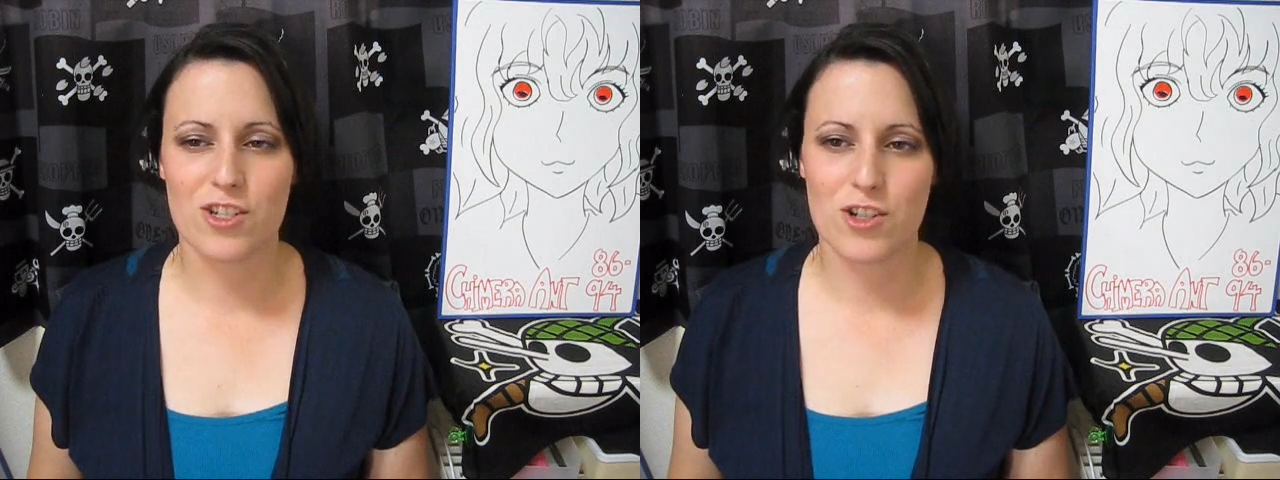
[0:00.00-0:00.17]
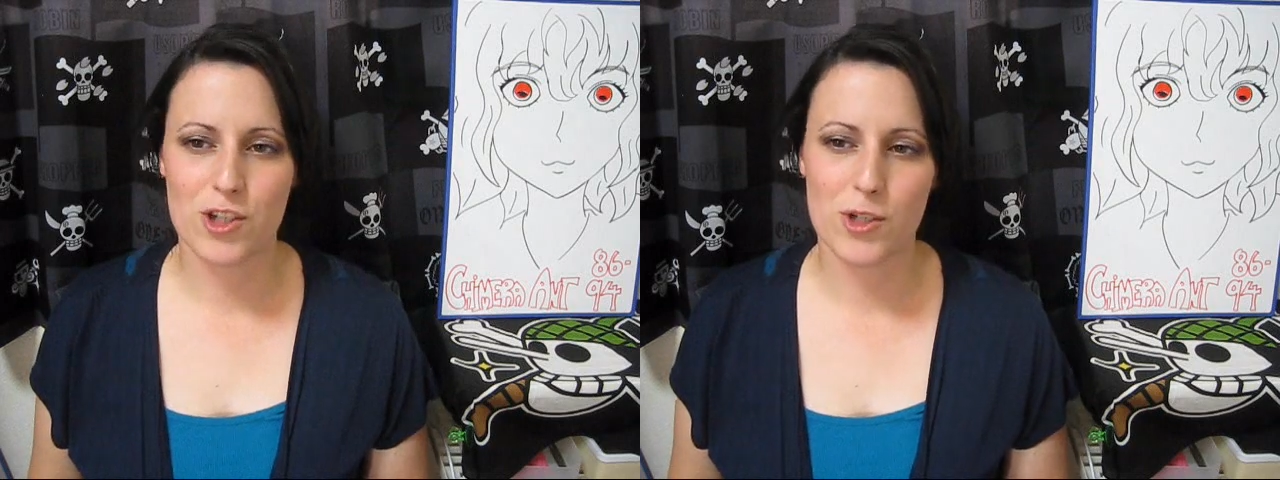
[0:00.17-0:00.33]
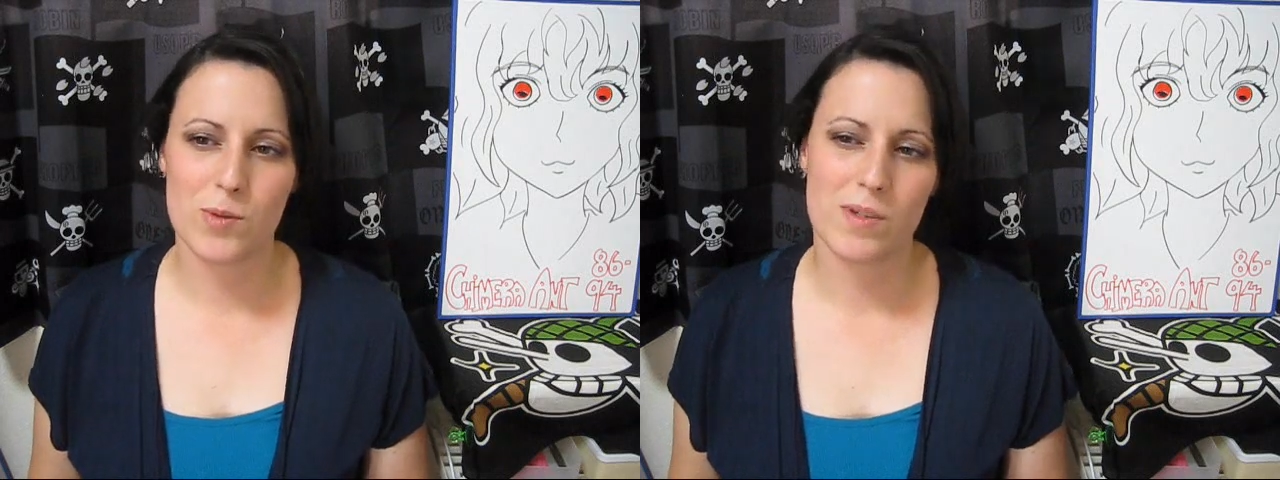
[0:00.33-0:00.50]

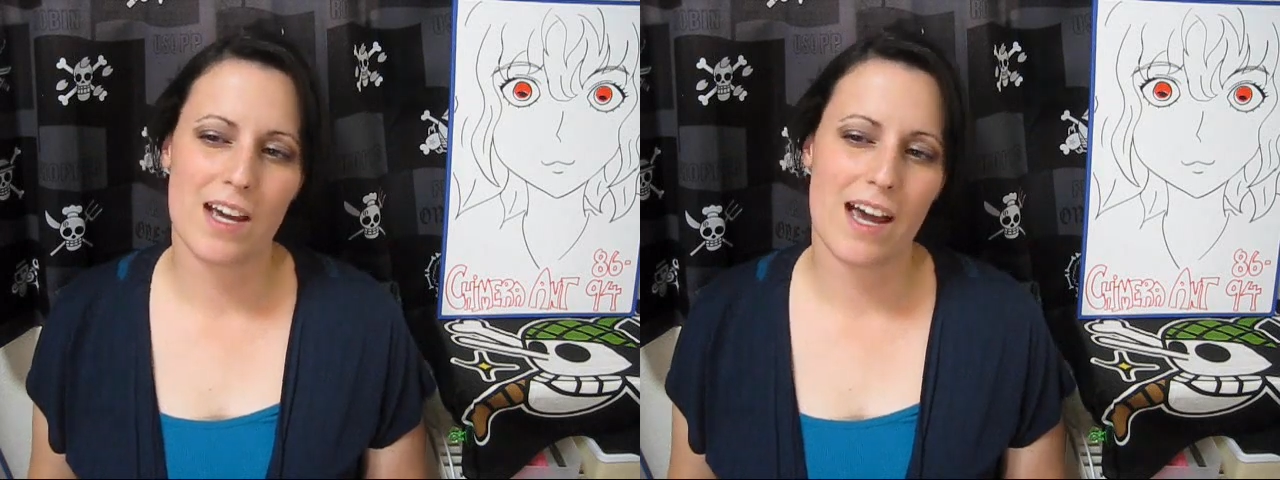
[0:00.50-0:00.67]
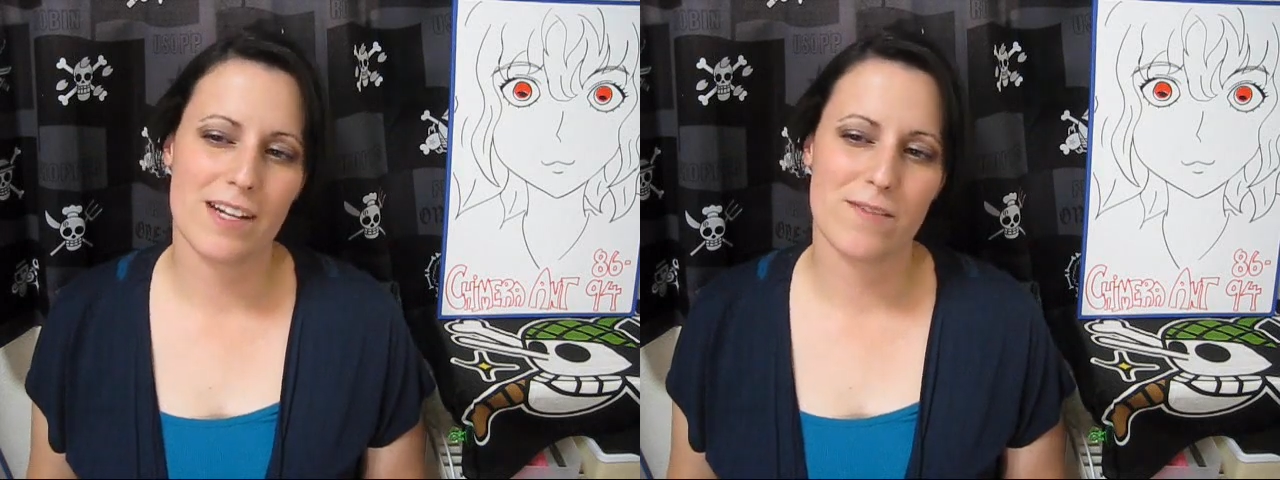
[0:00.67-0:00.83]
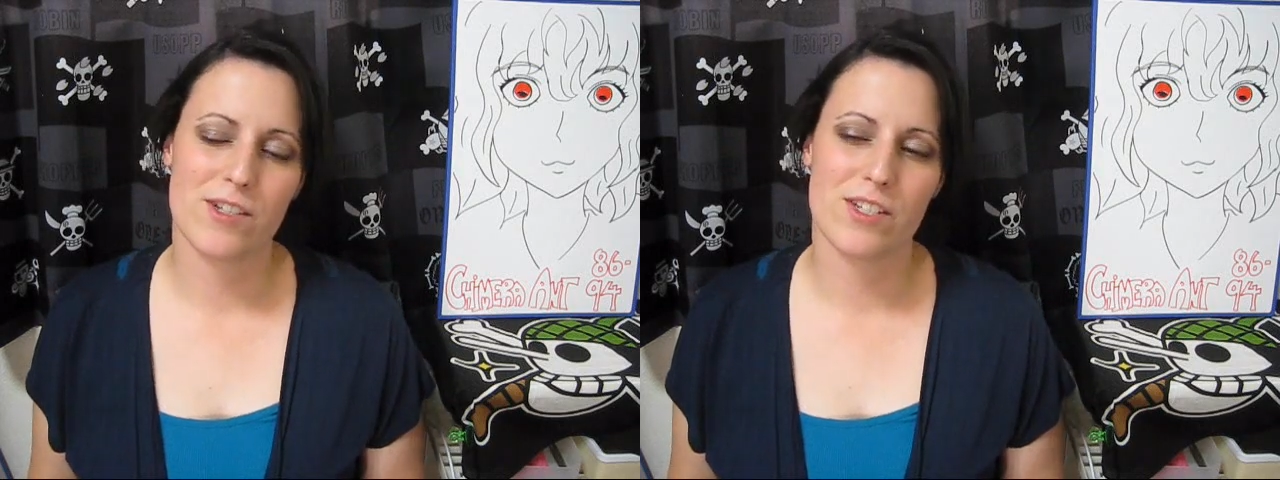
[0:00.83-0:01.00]
Shoot
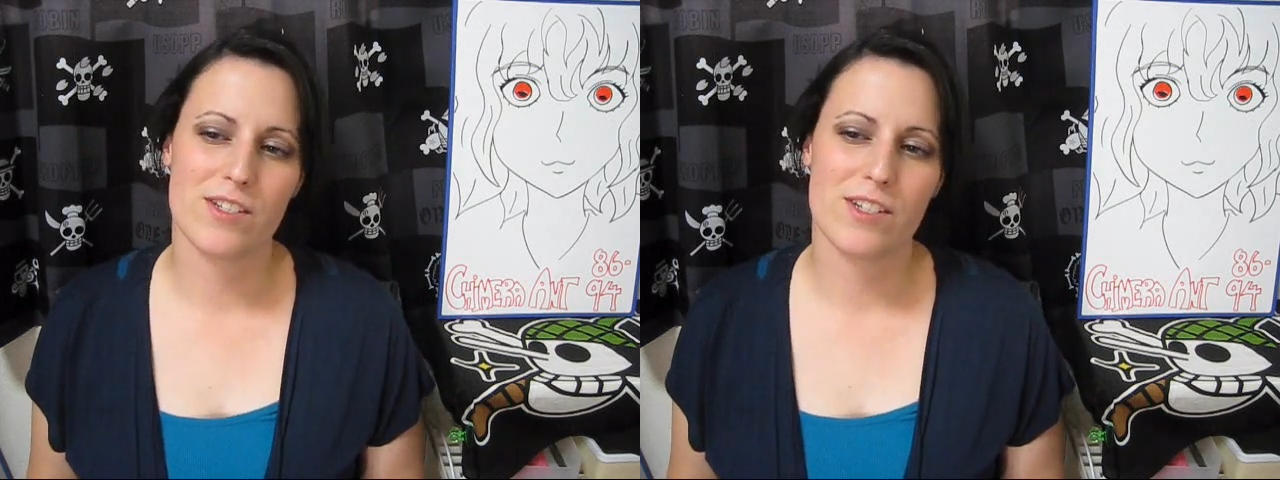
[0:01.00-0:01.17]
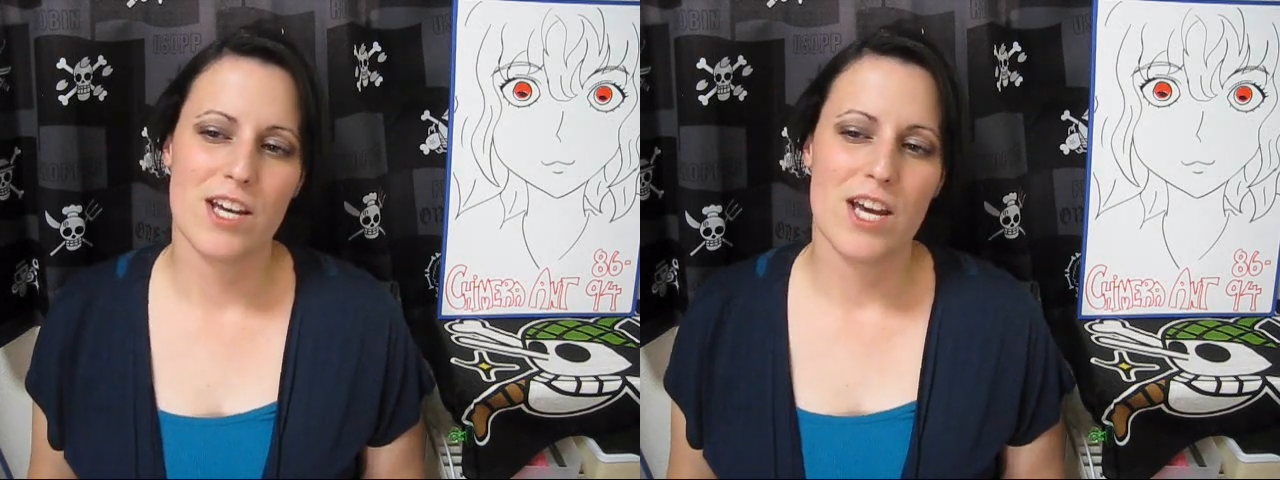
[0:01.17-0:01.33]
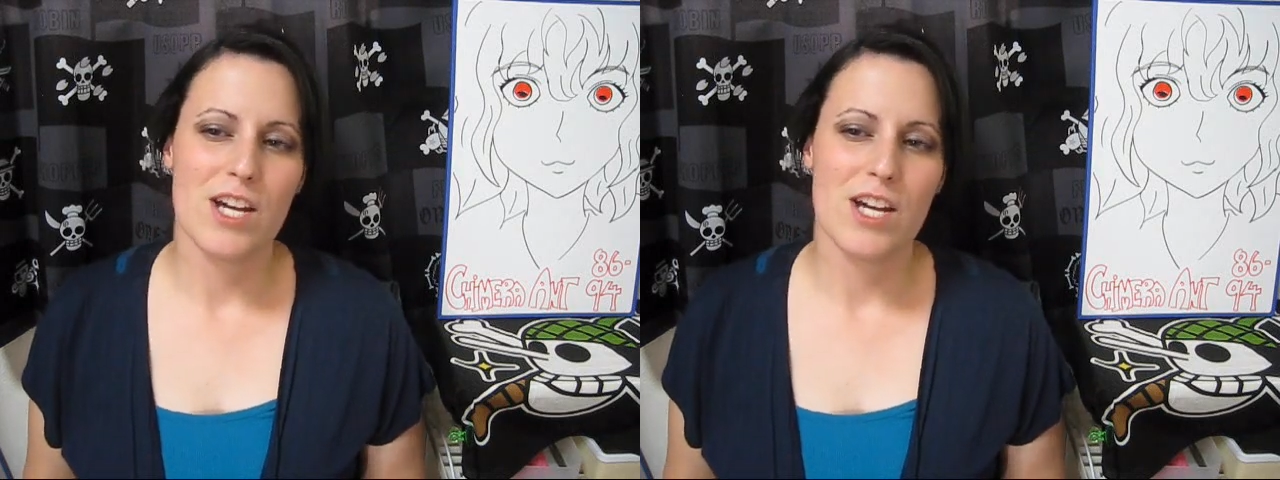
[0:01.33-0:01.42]
kind of just